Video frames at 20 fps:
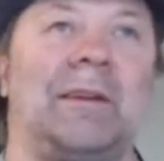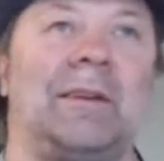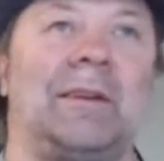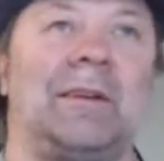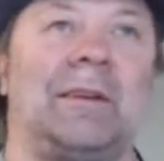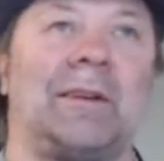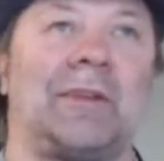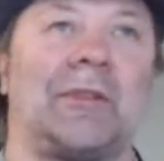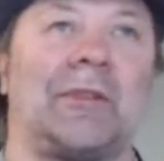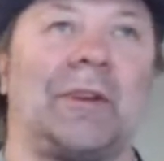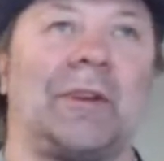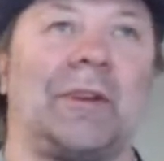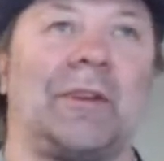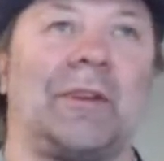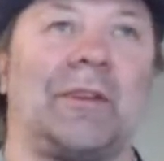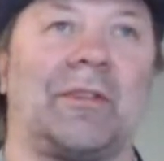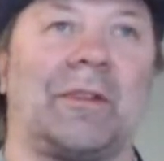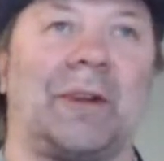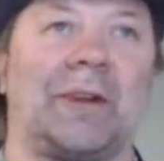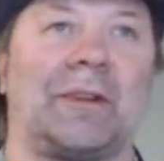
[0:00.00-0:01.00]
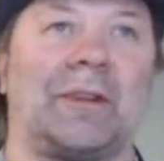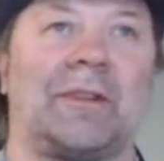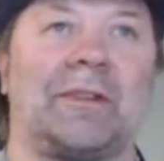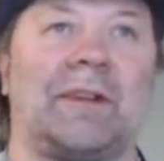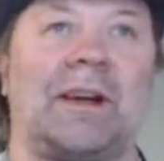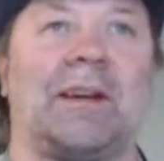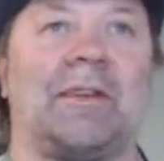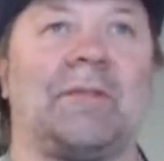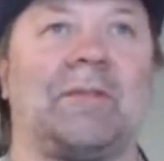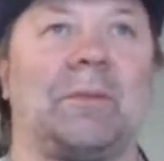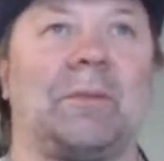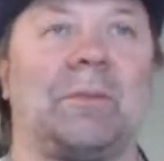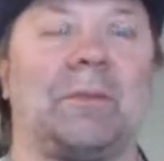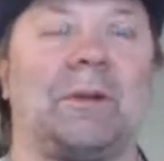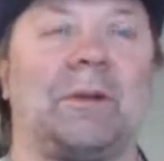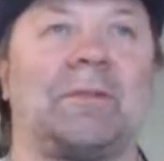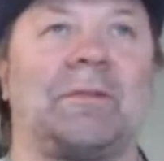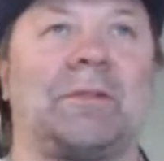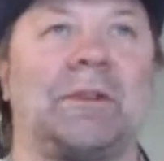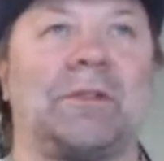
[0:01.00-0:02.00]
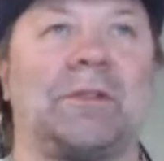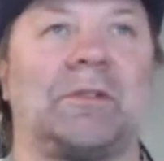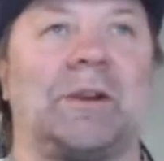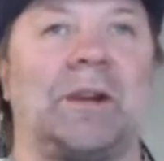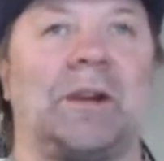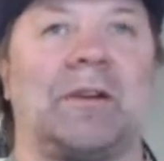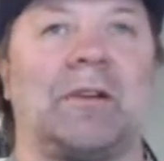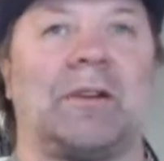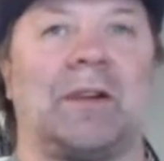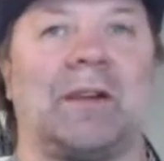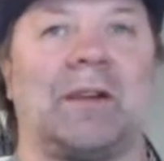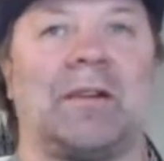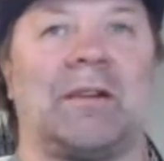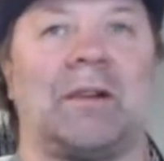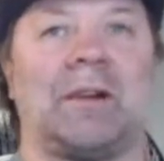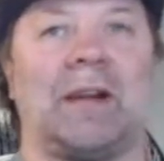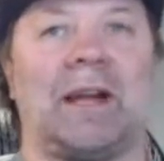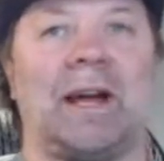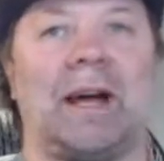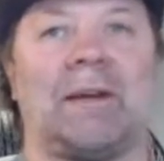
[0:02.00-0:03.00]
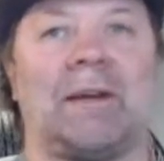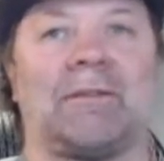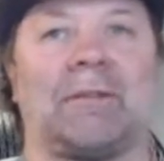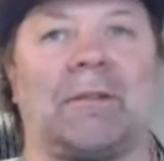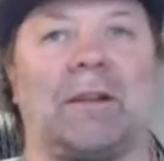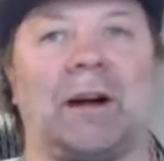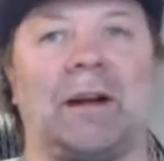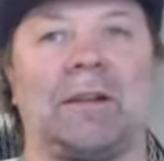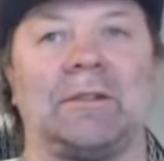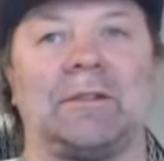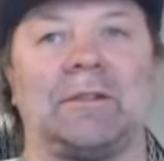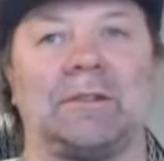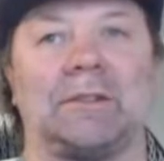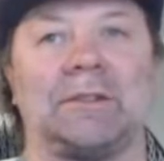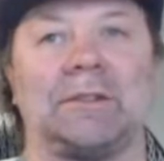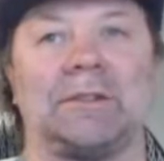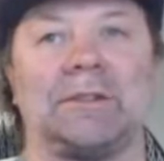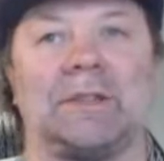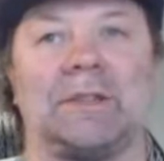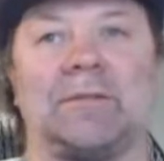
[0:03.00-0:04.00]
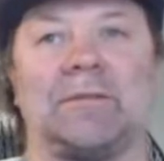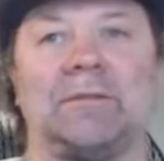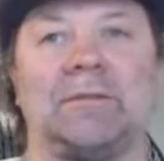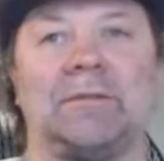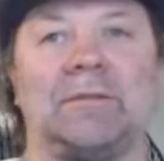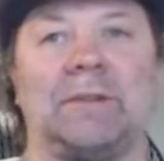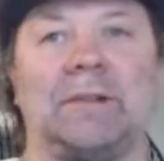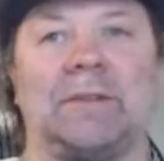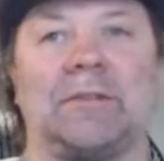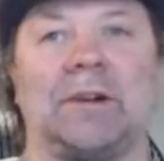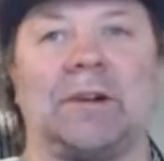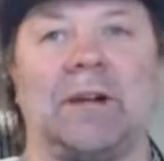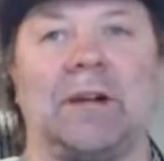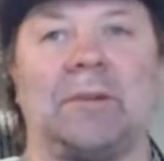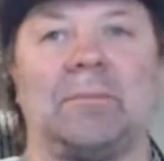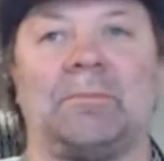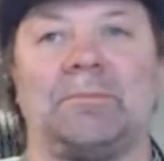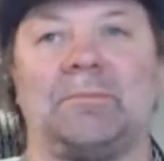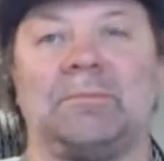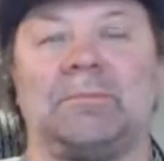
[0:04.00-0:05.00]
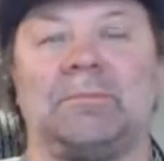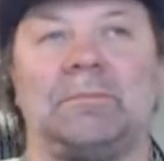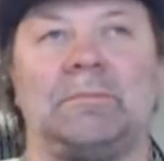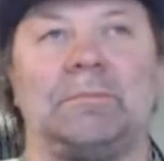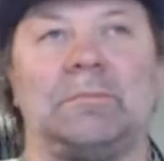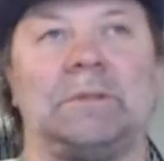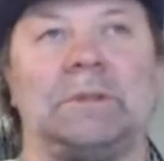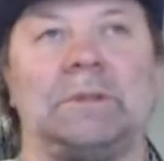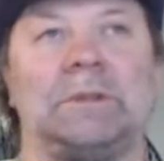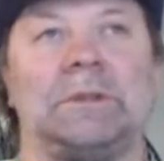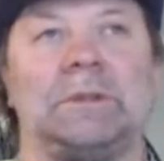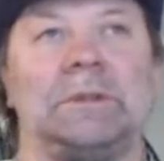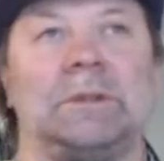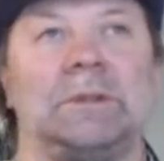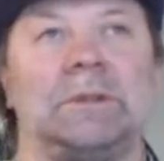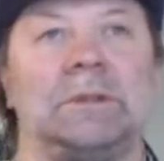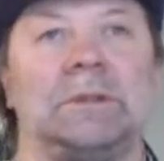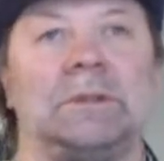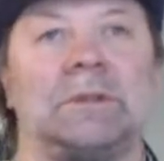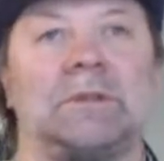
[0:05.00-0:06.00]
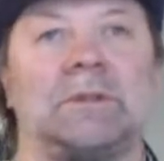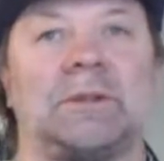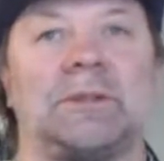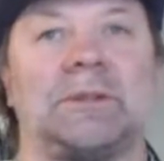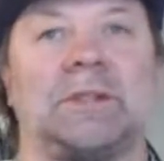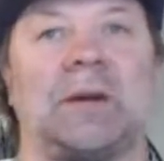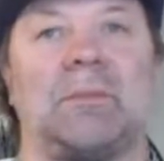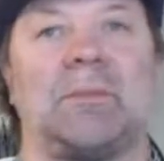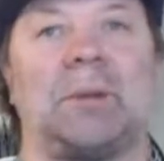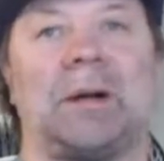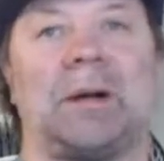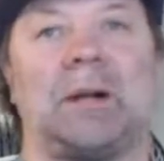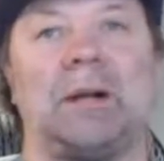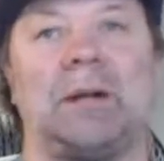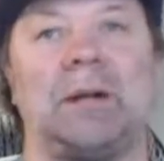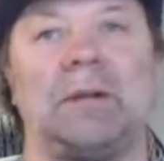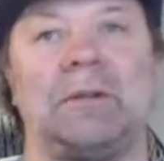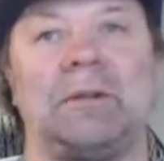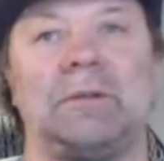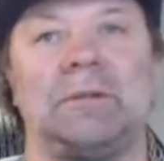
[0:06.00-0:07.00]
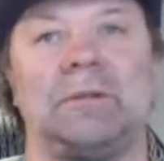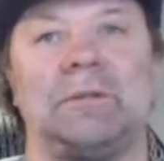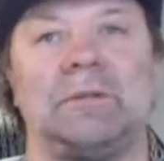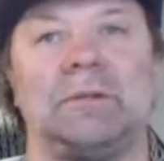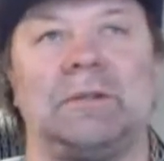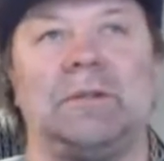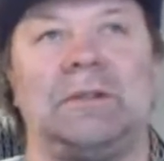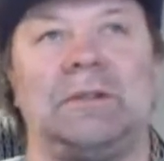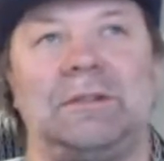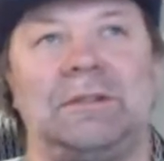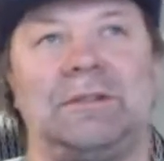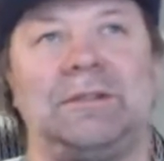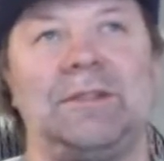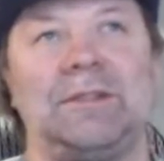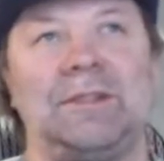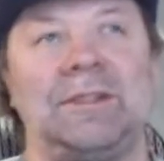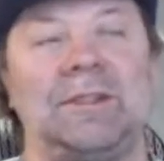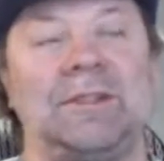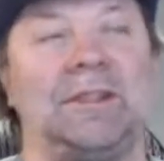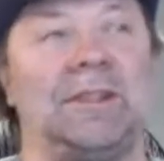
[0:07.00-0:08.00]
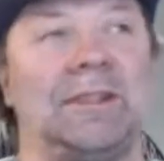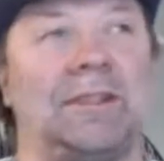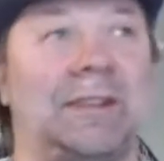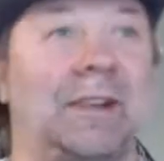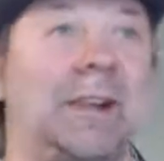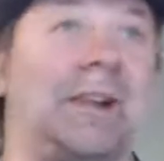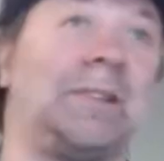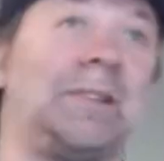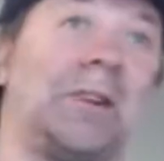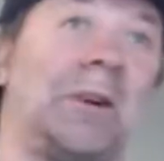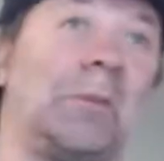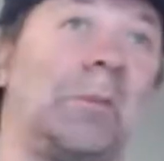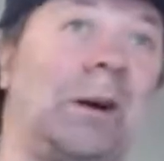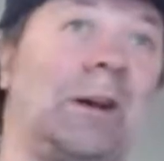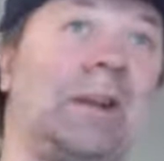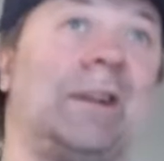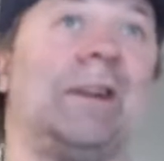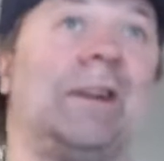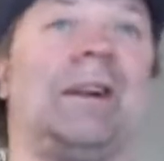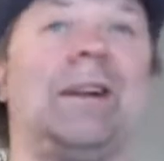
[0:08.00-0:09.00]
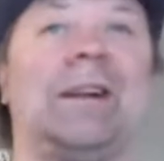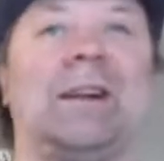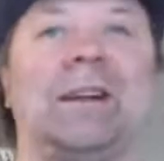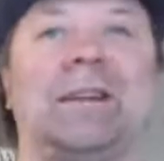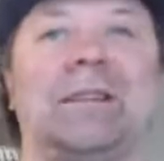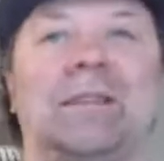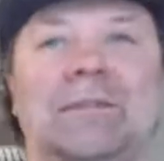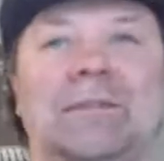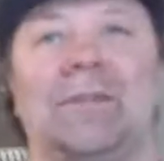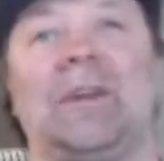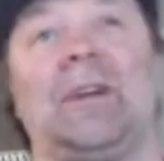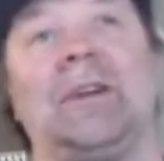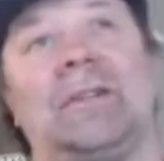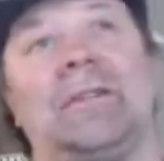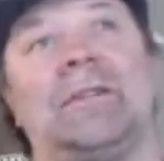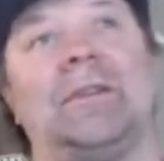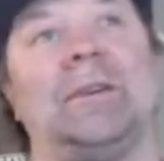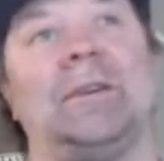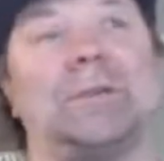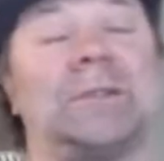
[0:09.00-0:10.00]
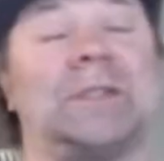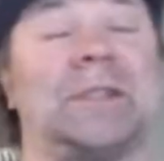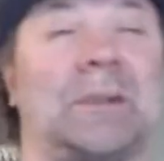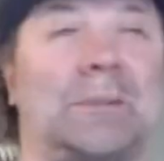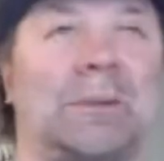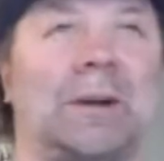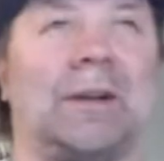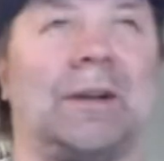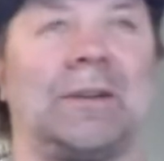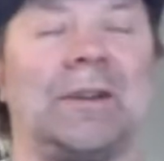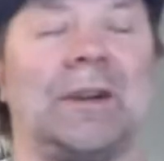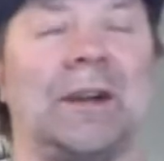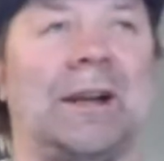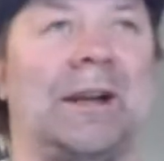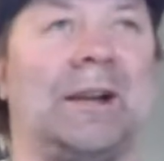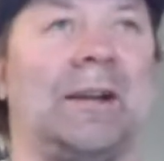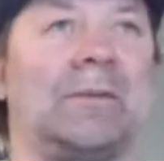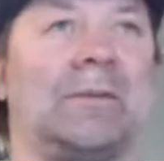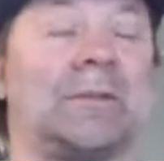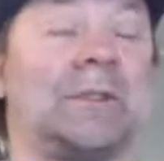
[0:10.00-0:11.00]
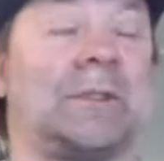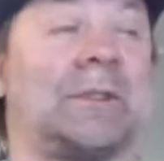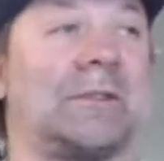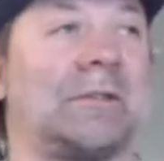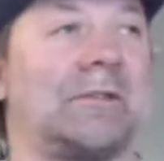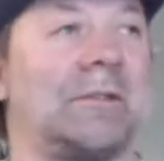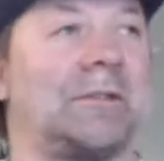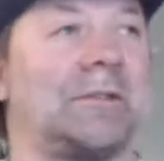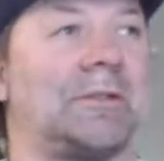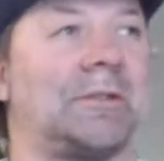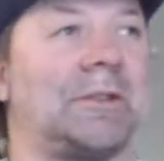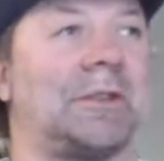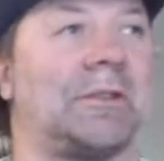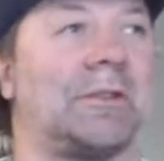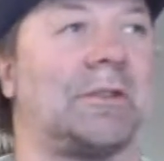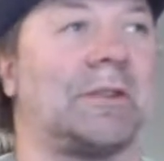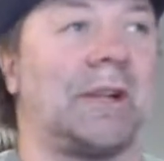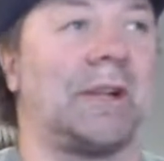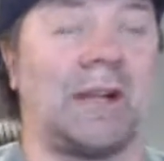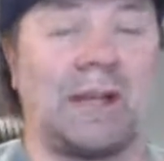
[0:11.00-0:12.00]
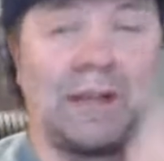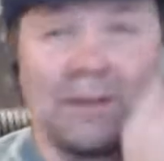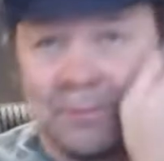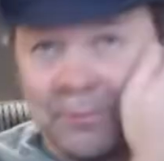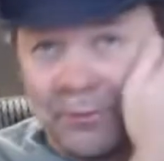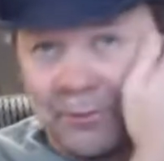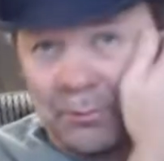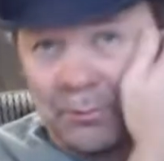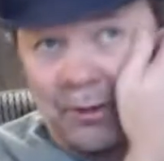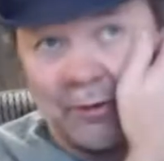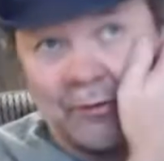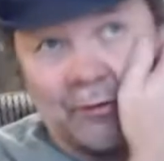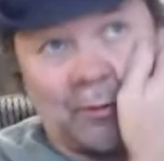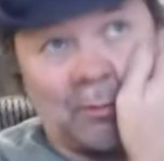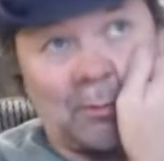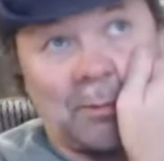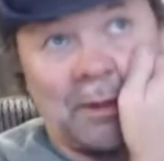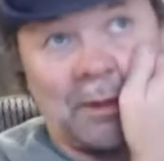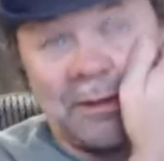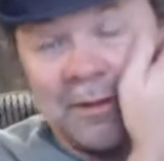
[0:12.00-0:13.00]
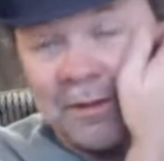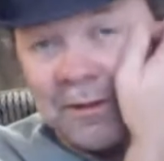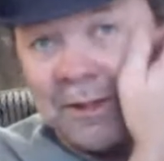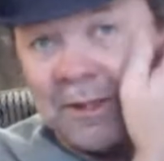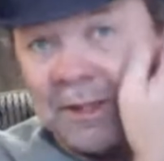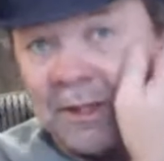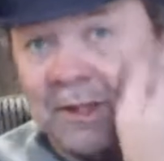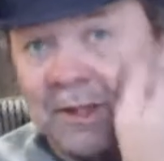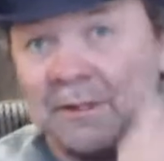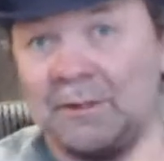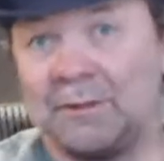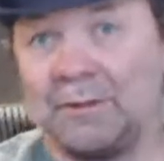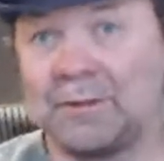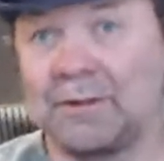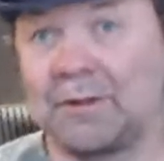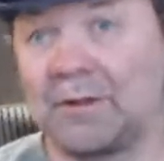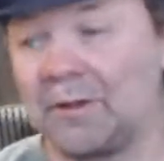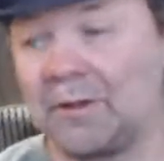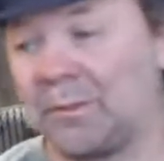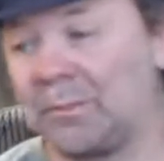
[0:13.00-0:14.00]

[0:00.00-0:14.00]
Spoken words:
All of a sudden there's like 10 of them in the refrigerator that are like half rotten because I never ate them. So I stopped buying it. Then I start buying it again. Like I was thinking about it today. I was at the grocery store today. I almost bought some, but it was already